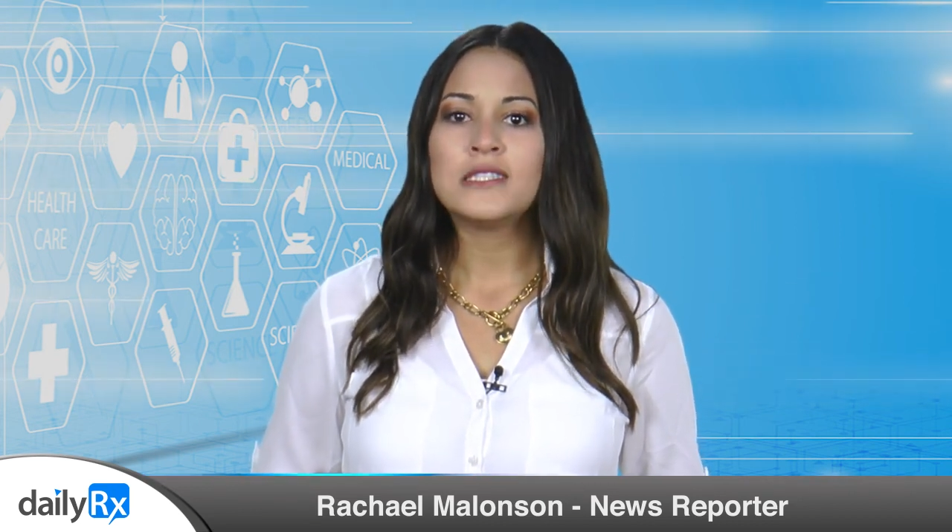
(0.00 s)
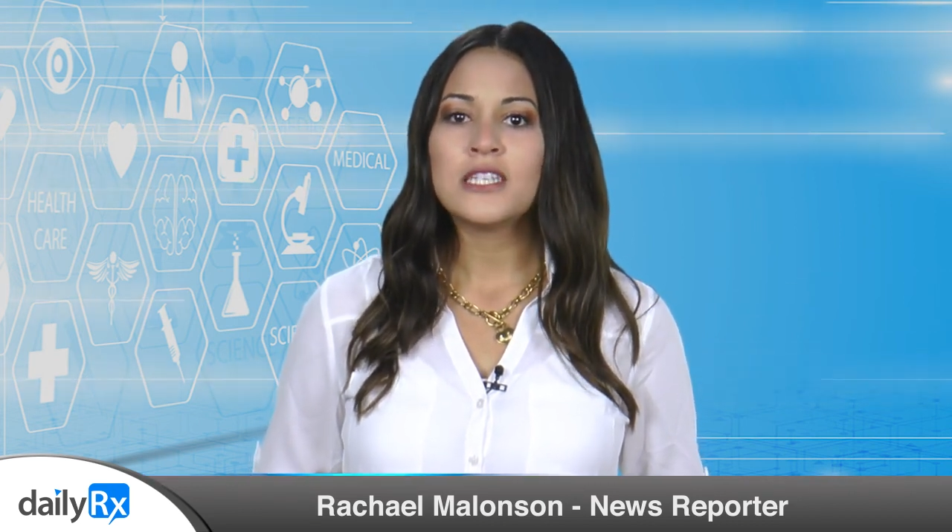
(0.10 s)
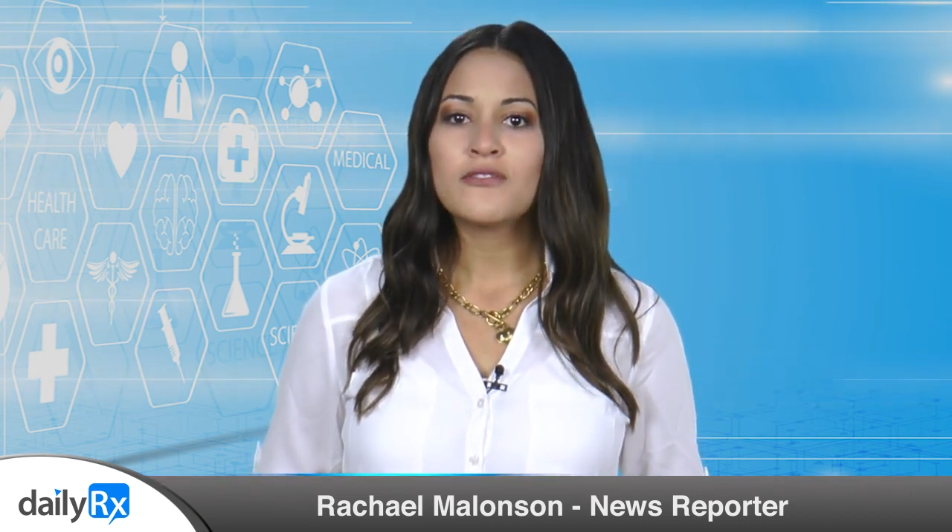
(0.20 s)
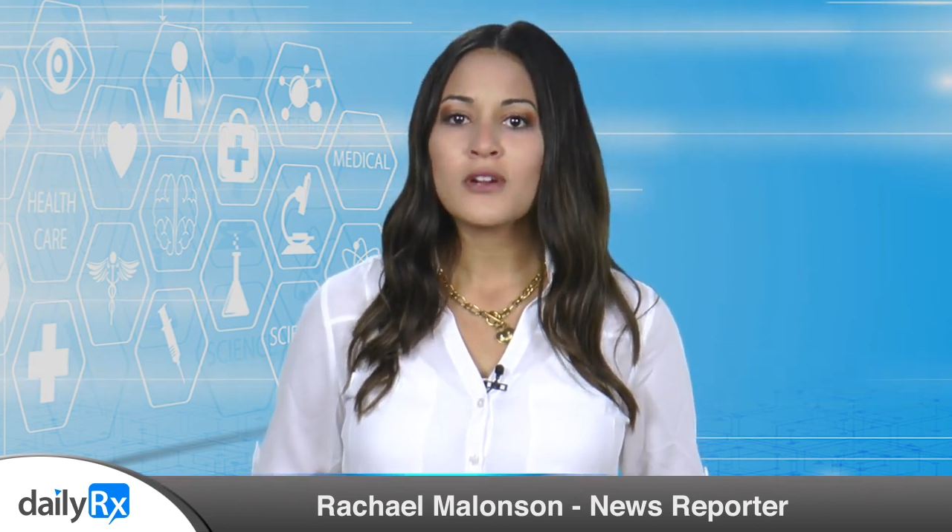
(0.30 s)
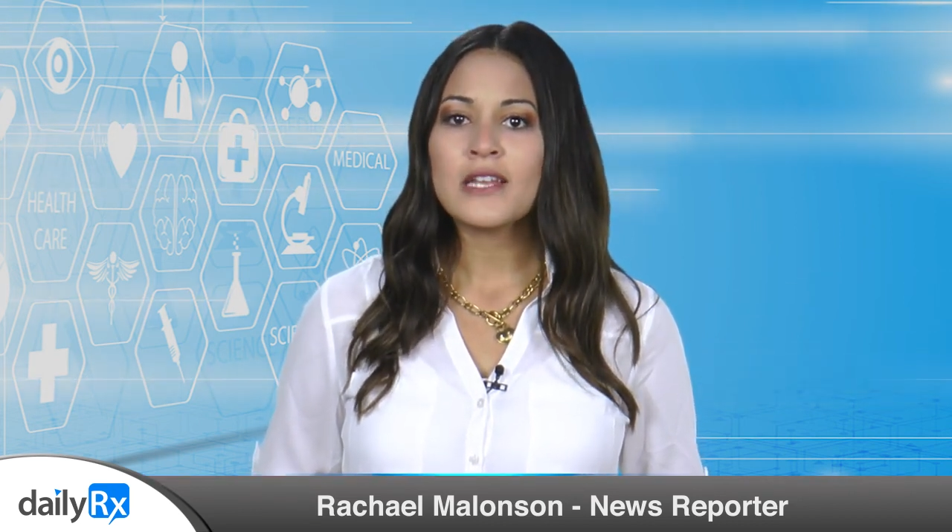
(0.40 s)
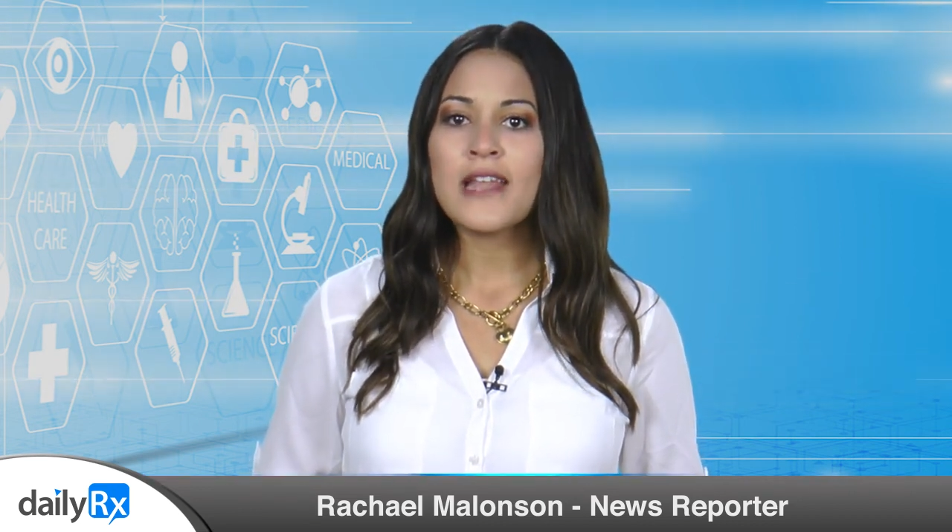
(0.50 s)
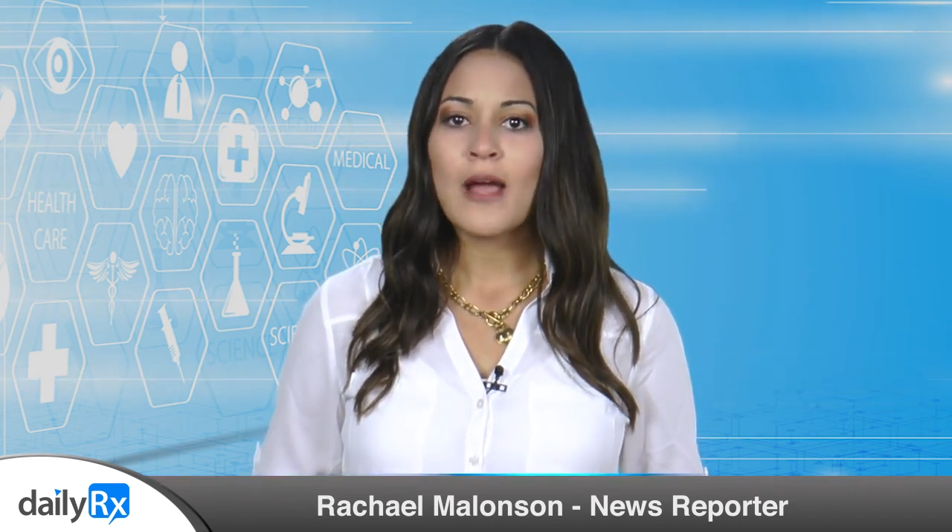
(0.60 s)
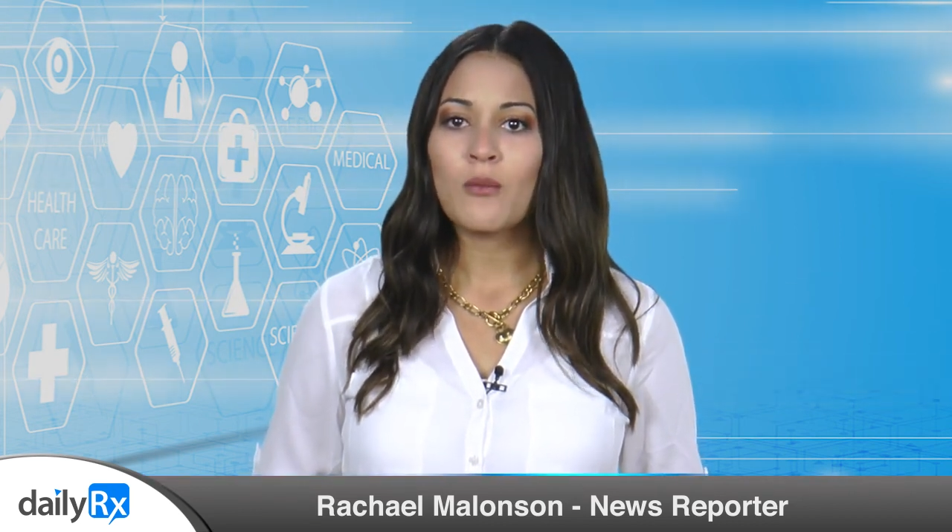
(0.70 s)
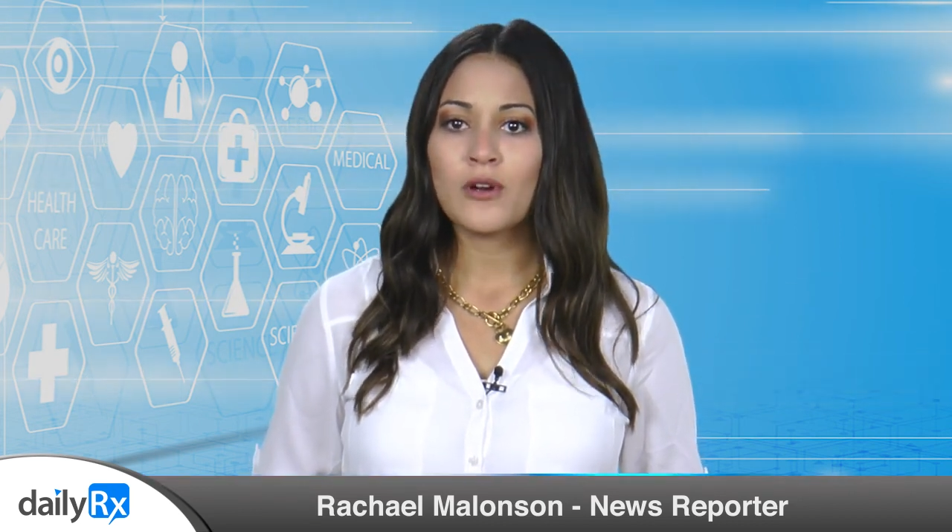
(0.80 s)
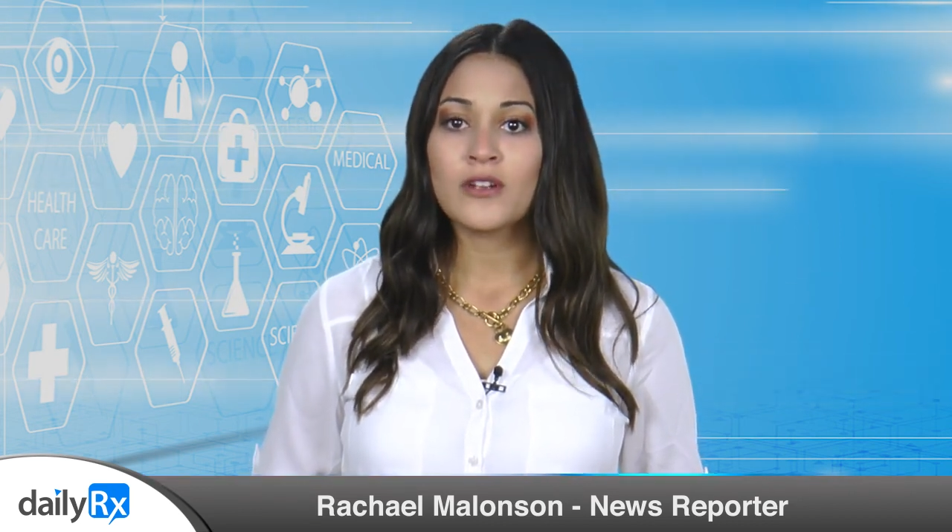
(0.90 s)
different
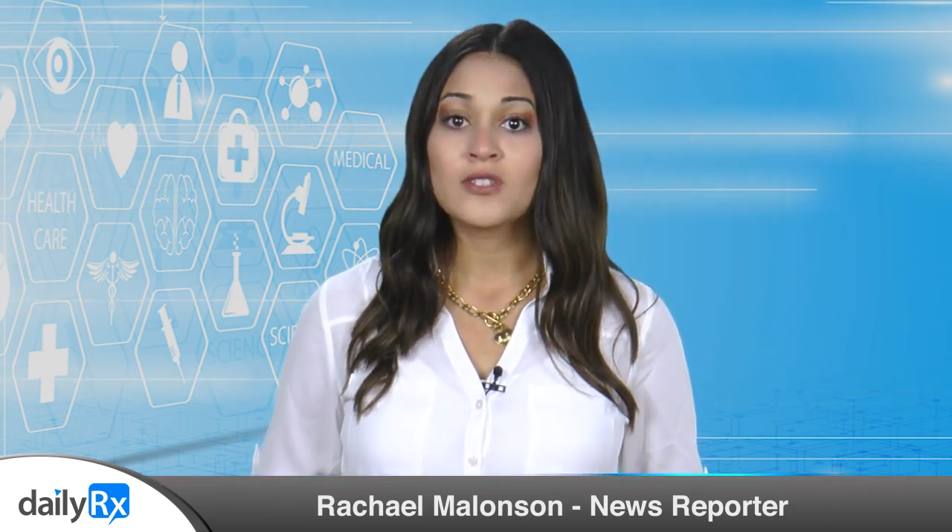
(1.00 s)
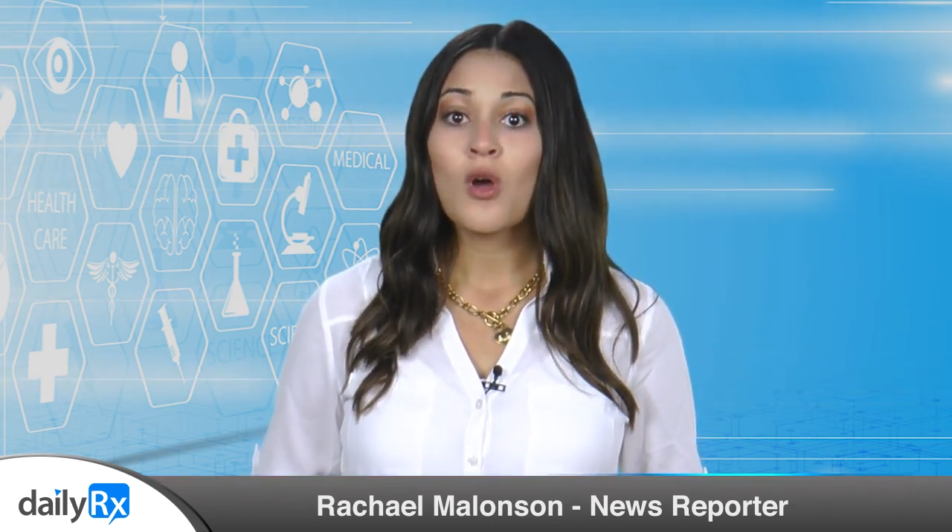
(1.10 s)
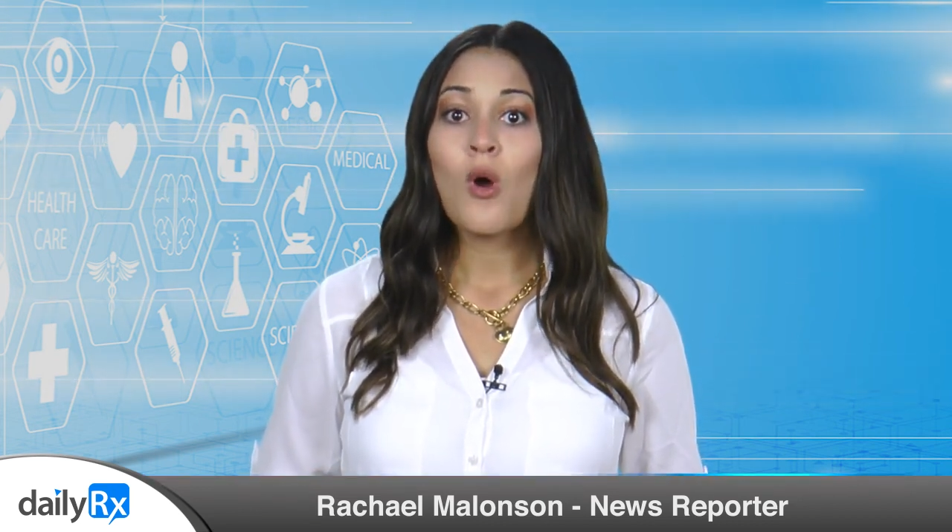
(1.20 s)
networks